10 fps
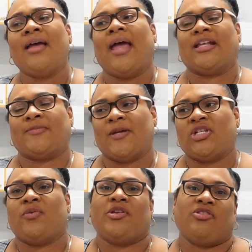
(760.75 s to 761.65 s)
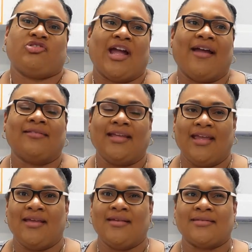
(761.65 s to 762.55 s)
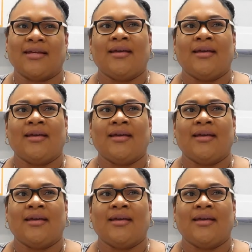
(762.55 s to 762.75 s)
especially when your child is